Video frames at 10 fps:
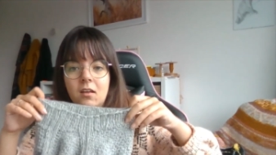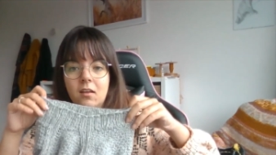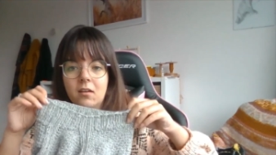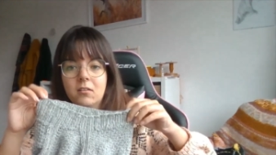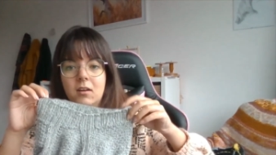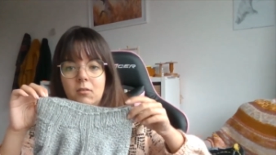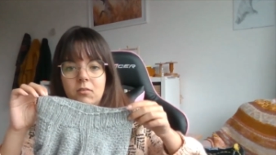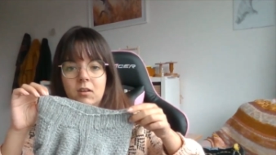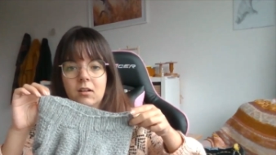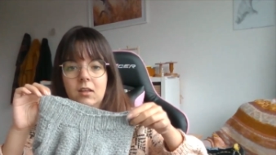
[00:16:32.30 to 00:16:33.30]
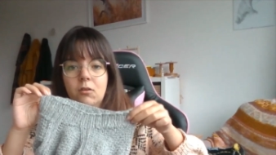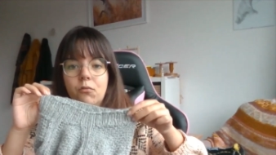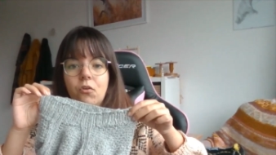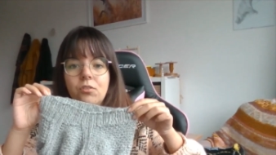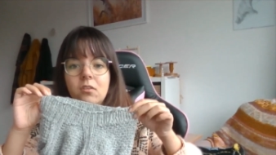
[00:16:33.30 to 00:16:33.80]
here definitely the
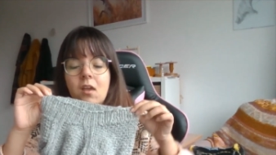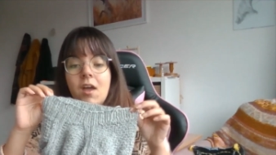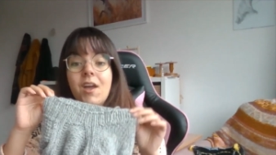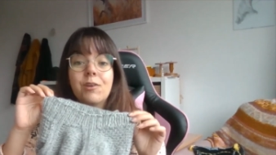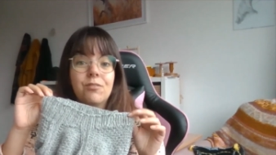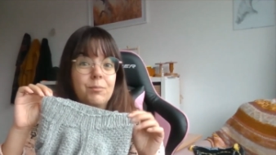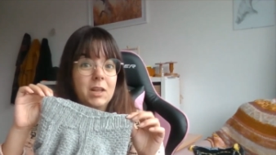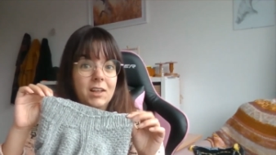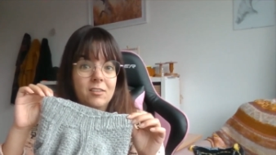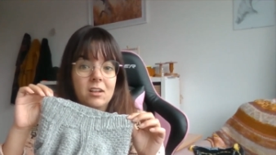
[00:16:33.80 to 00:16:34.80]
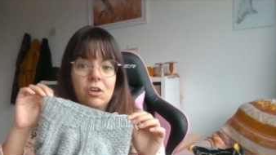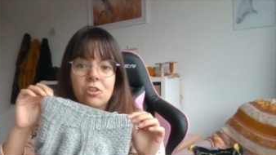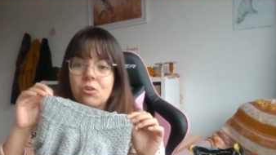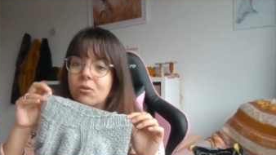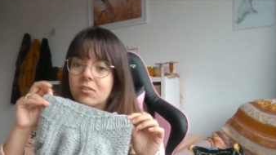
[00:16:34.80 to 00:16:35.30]
front ribbing is a lot
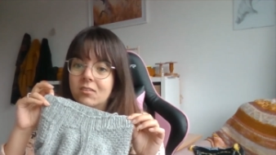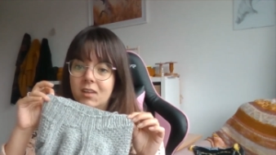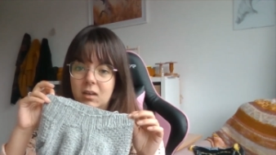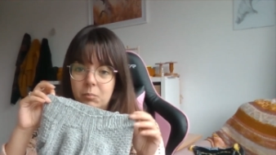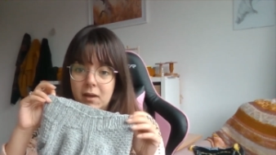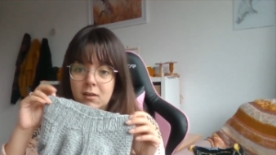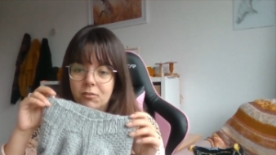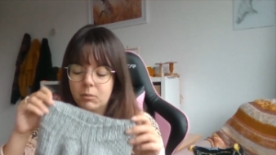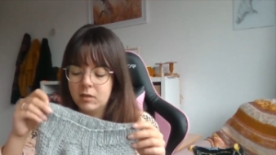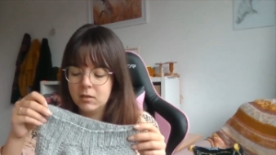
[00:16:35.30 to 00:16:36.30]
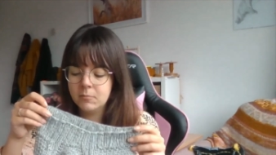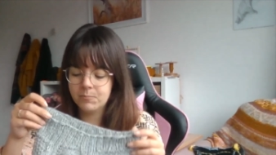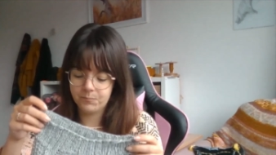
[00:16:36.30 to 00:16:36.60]
shorter than a back ribbing.